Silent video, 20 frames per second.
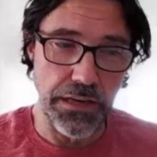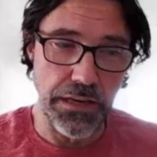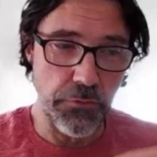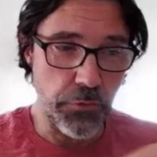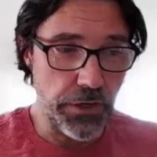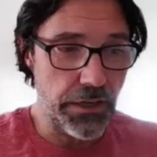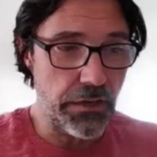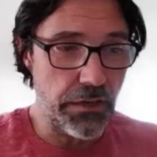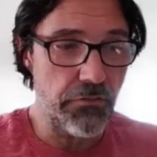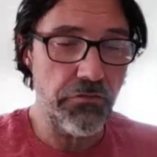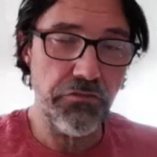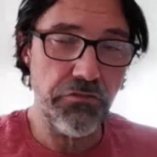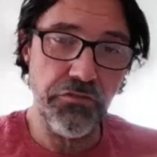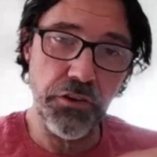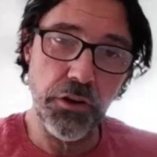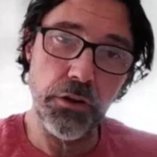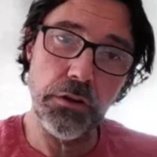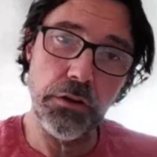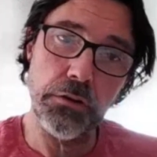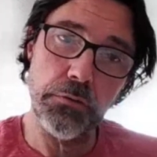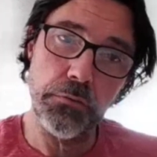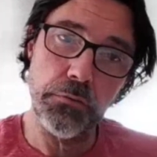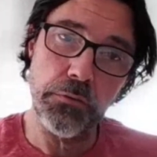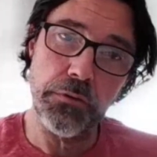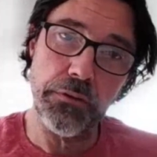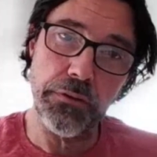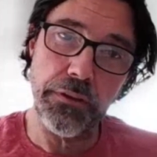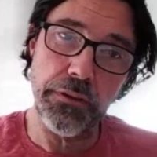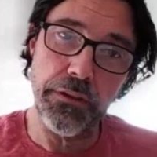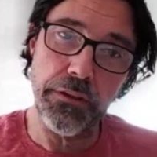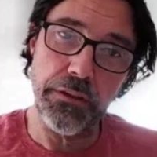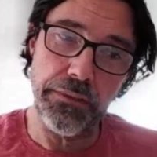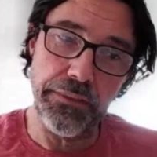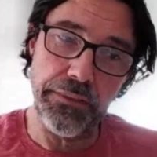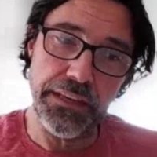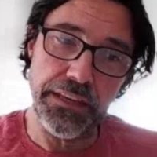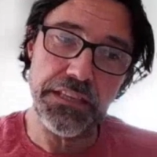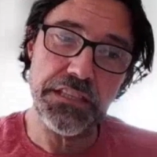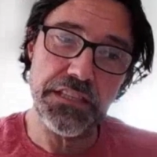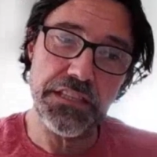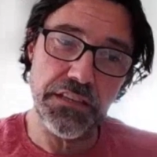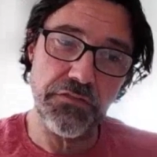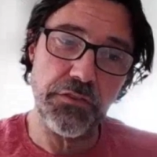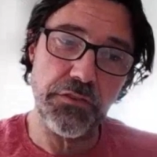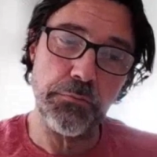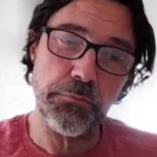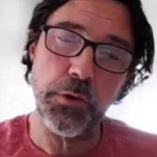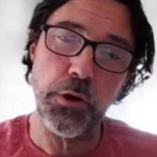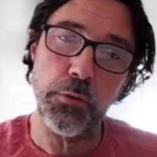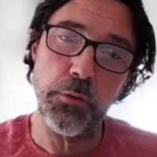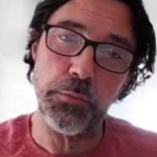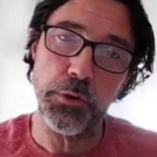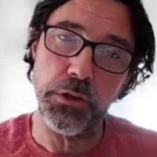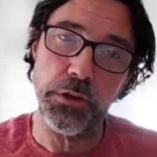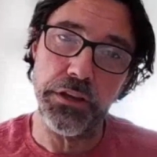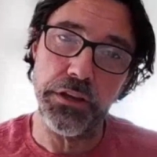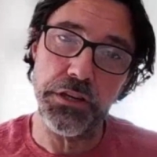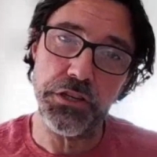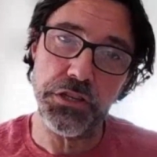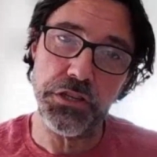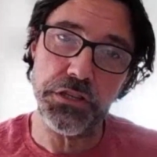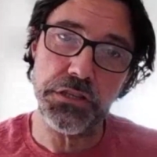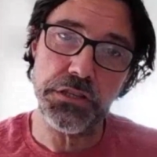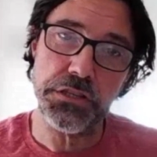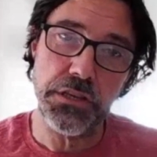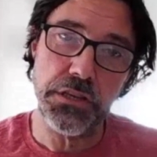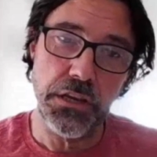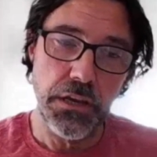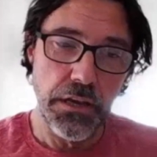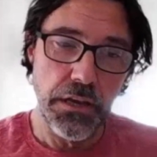If we can follow these different populations,